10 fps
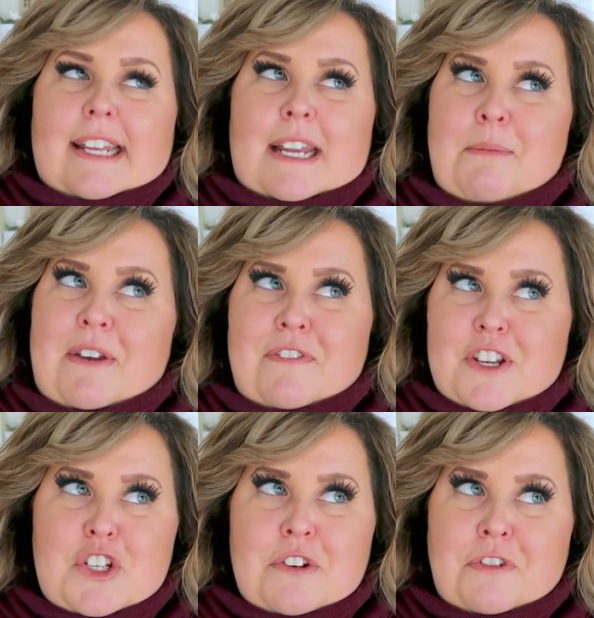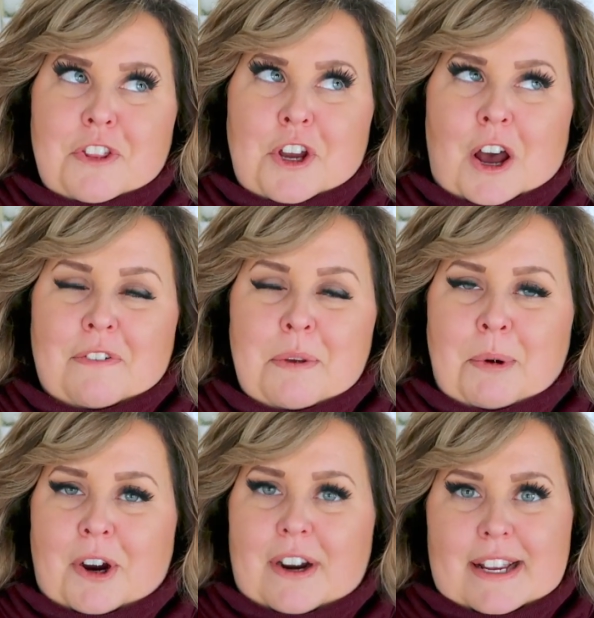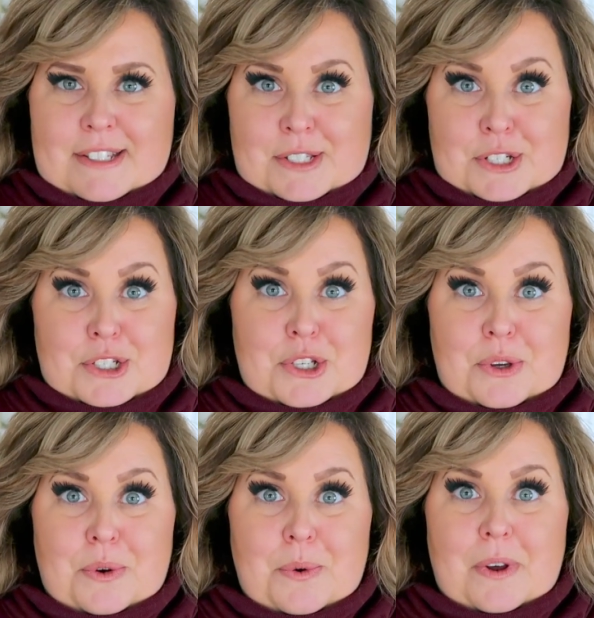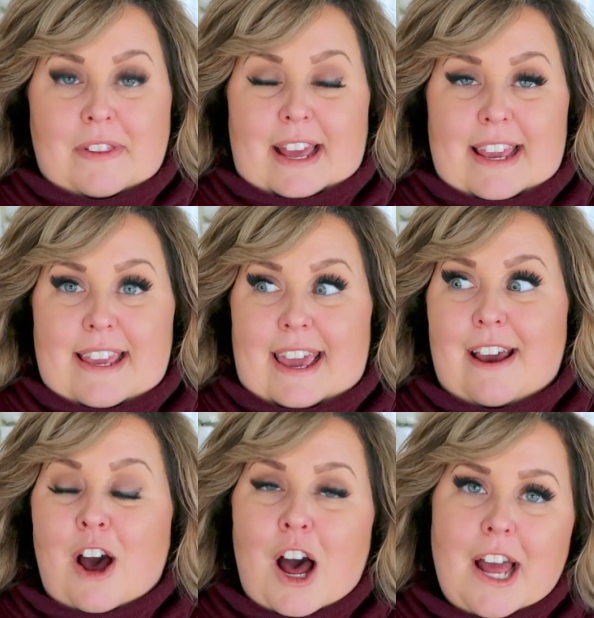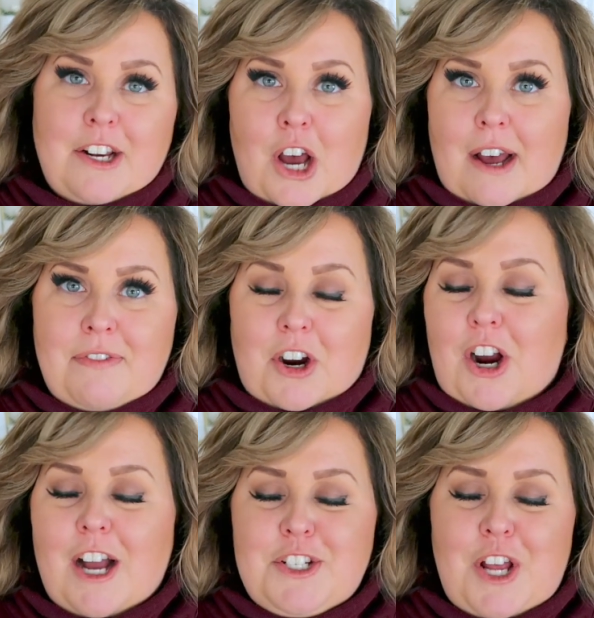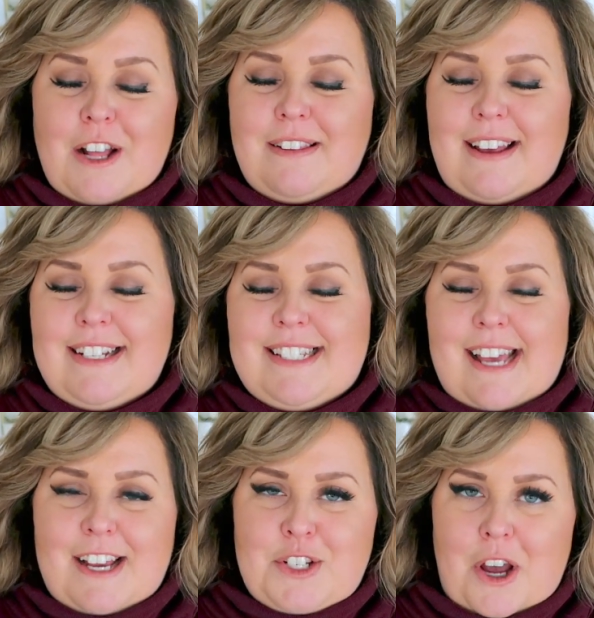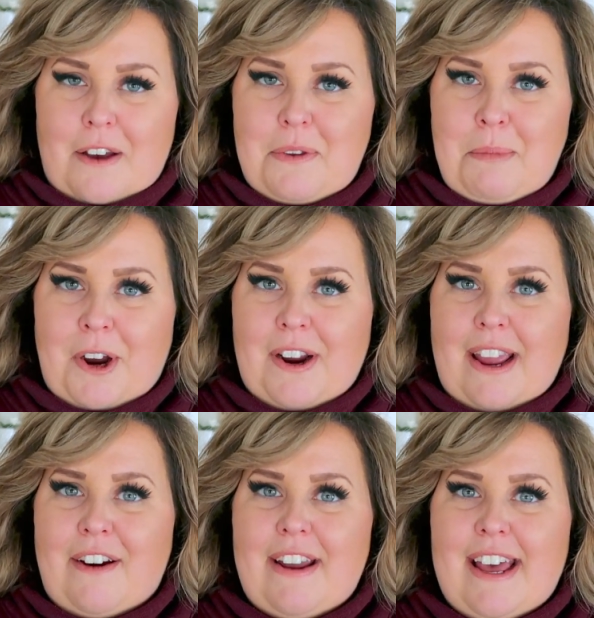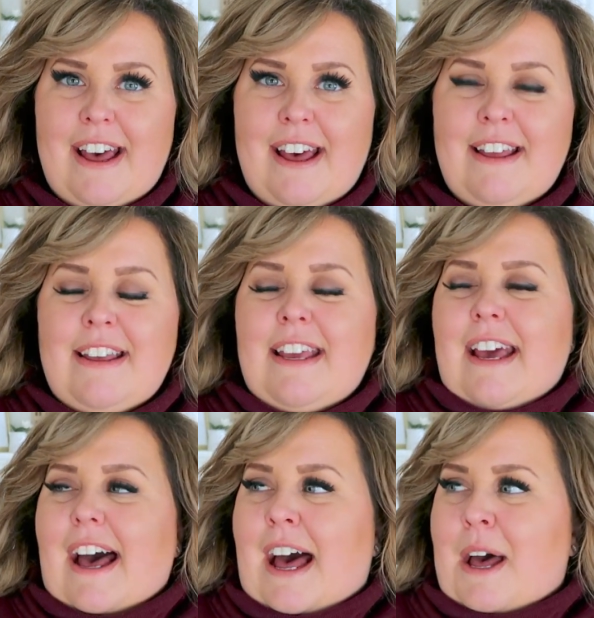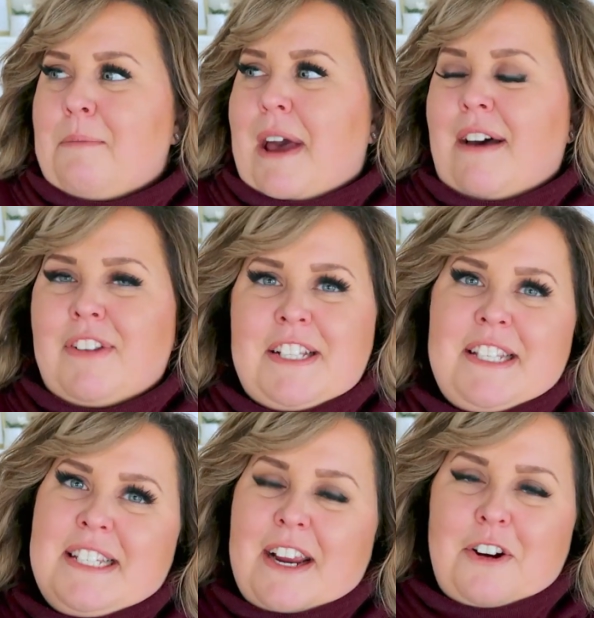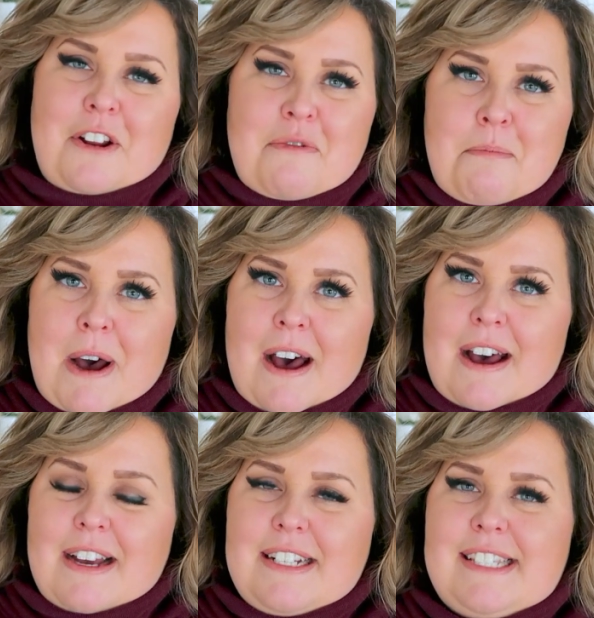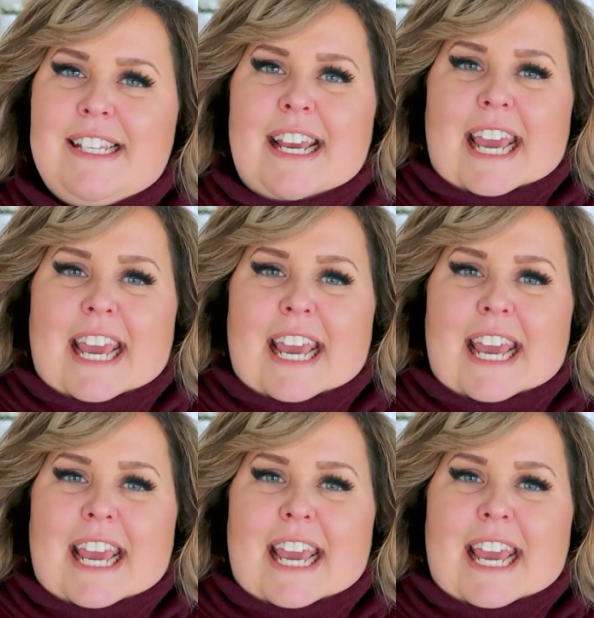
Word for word: Now my vision for the coffee bar is to do like a hot coffee or hot chocolate slash coffee bar area, um, have lots of decorative mugs,